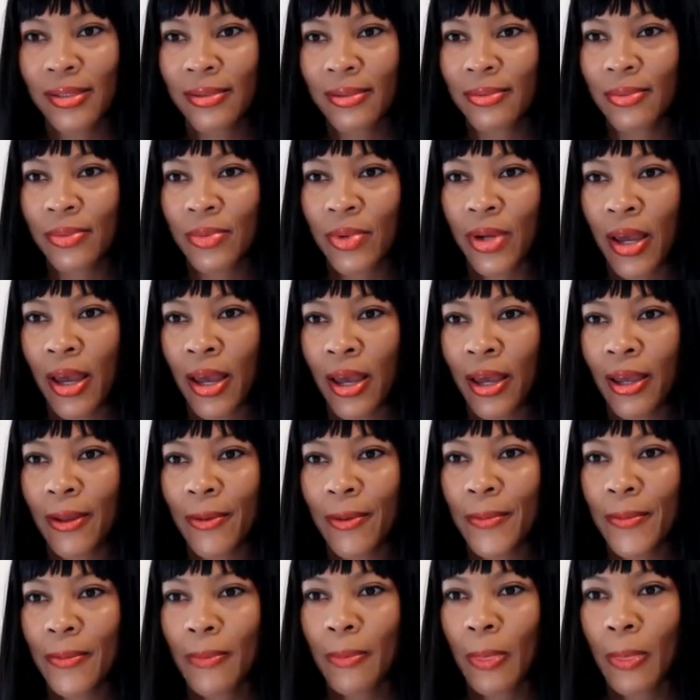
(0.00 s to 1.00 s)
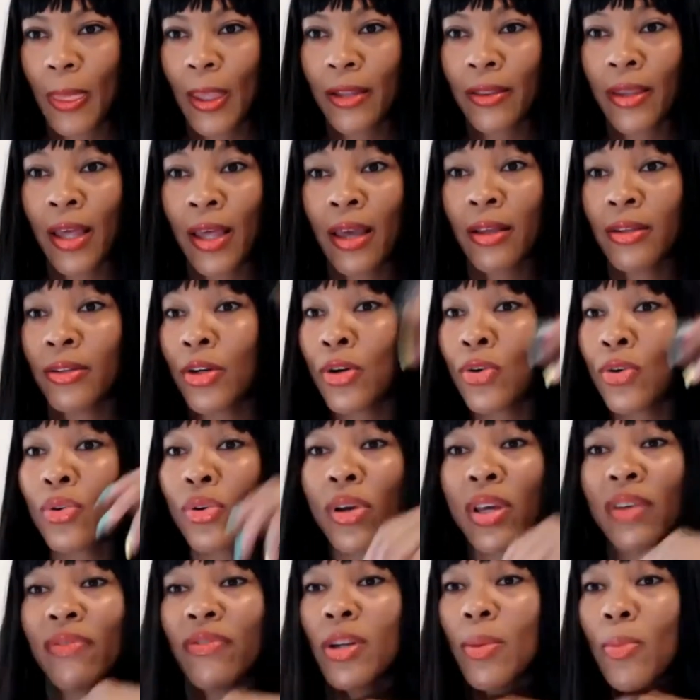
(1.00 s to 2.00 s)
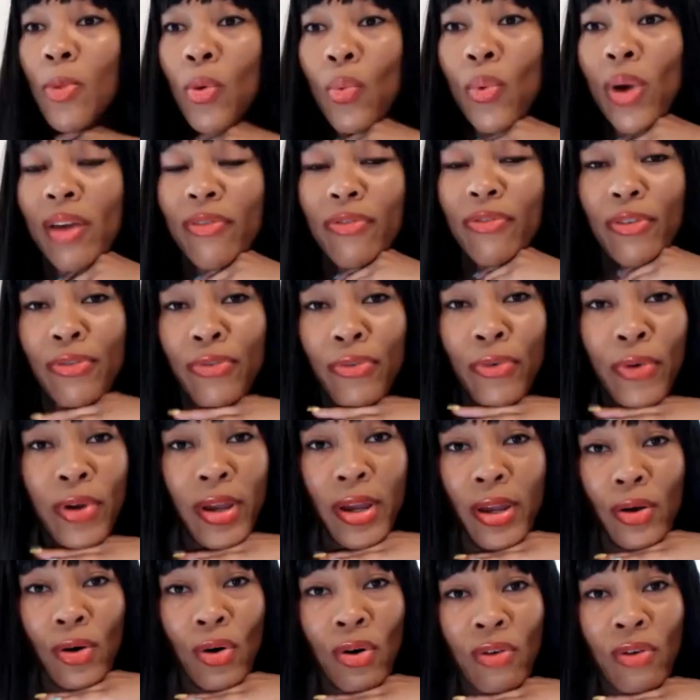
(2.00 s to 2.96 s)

Okay. They Google giving them away for free